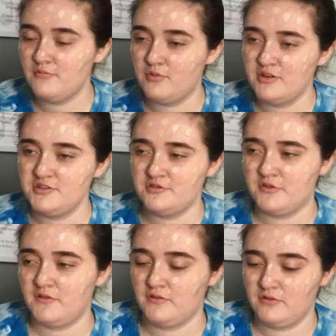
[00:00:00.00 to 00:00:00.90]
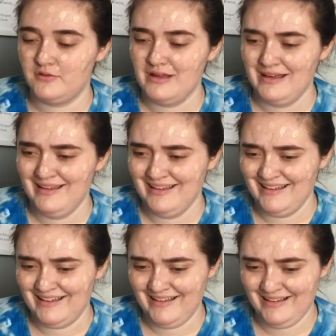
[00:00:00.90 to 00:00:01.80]
What is your favorite food? Oh
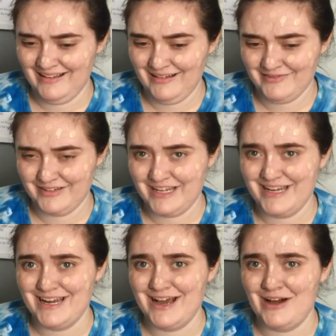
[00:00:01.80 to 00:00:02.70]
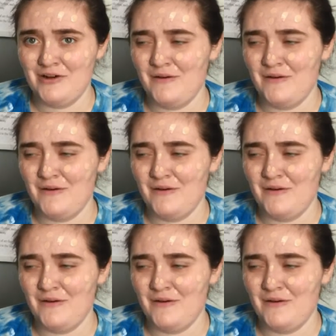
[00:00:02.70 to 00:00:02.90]
no,